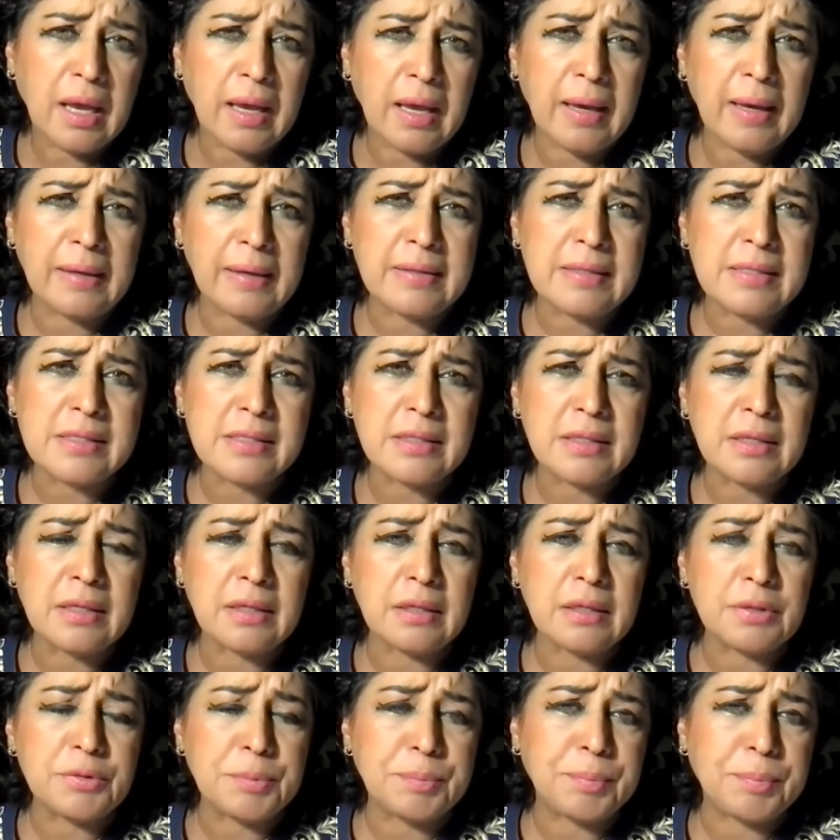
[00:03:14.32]
And
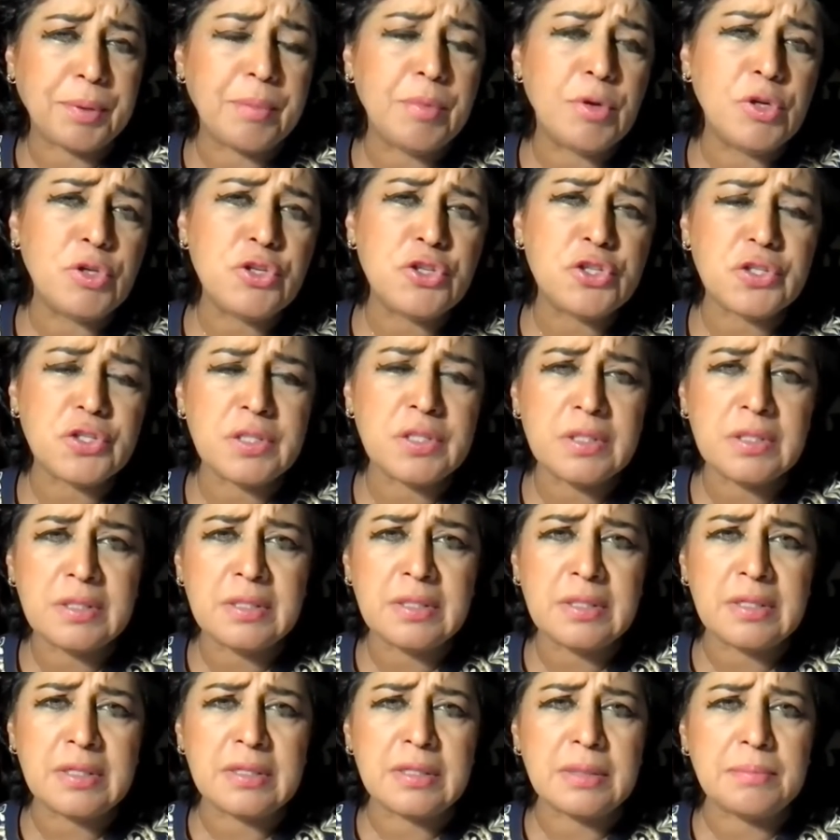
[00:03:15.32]
the
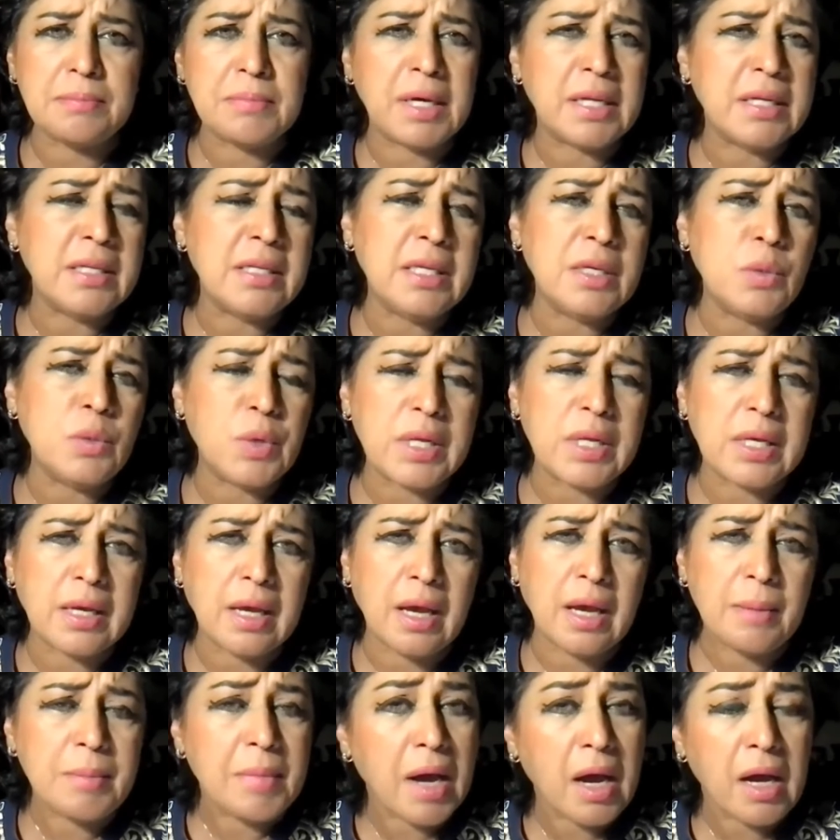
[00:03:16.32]
promotion and the money will
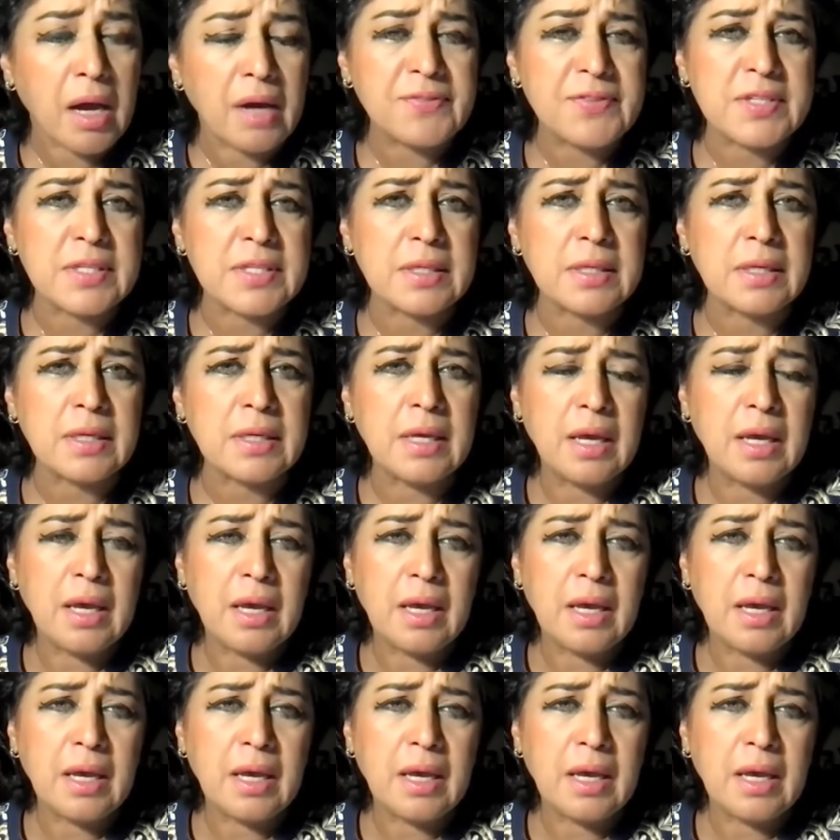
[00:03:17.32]
come after.